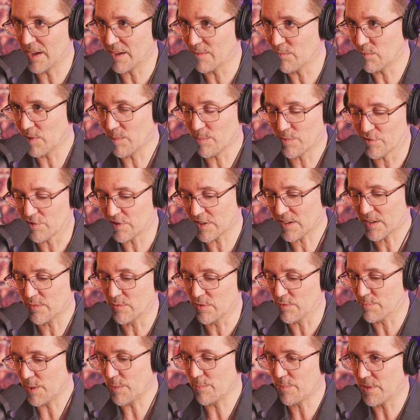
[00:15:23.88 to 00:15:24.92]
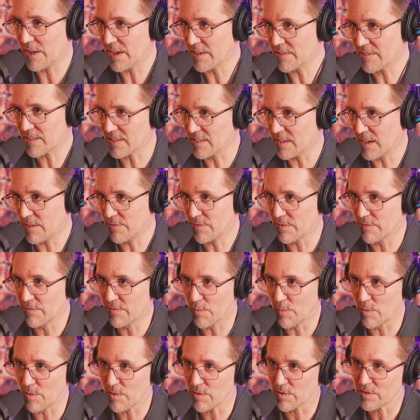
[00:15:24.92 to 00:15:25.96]
rubber chicken with my plastic knife and
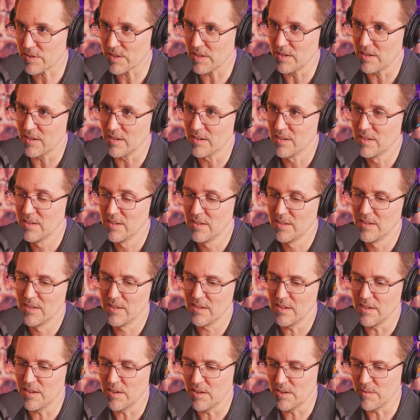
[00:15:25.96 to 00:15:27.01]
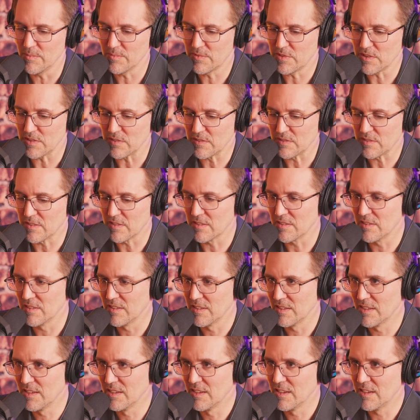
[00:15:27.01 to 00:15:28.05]
fork. Right. And, um, just
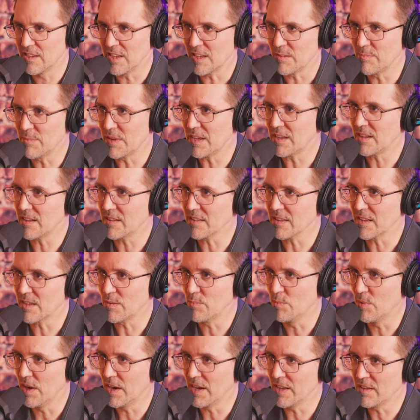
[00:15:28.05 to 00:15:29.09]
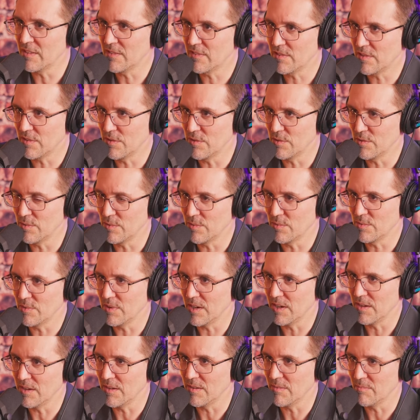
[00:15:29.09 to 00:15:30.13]
immediately wanting to,
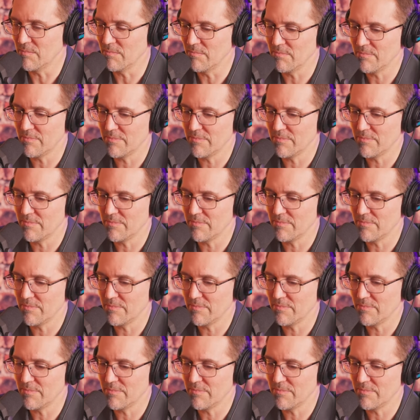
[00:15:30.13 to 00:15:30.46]
um,